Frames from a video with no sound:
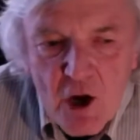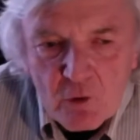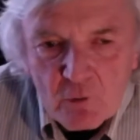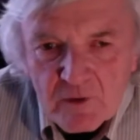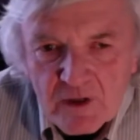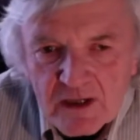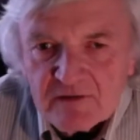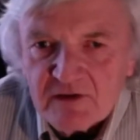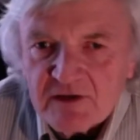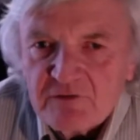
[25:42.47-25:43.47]

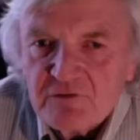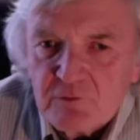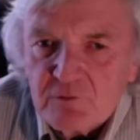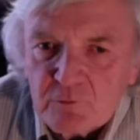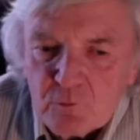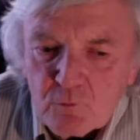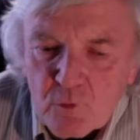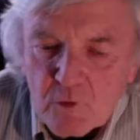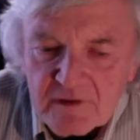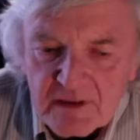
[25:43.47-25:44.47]
relevant to
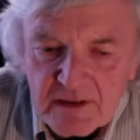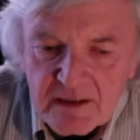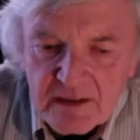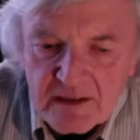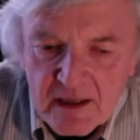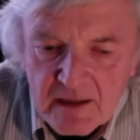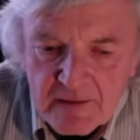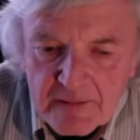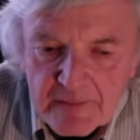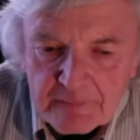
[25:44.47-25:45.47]
what the
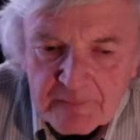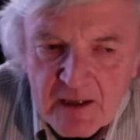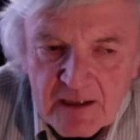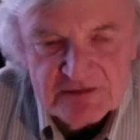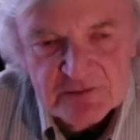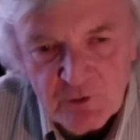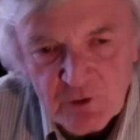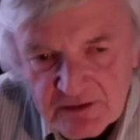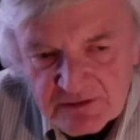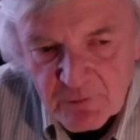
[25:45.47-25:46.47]

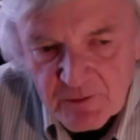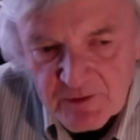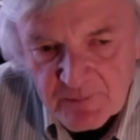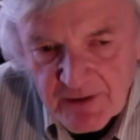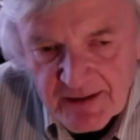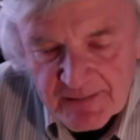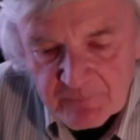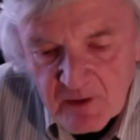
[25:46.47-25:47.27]
customer is going to buy.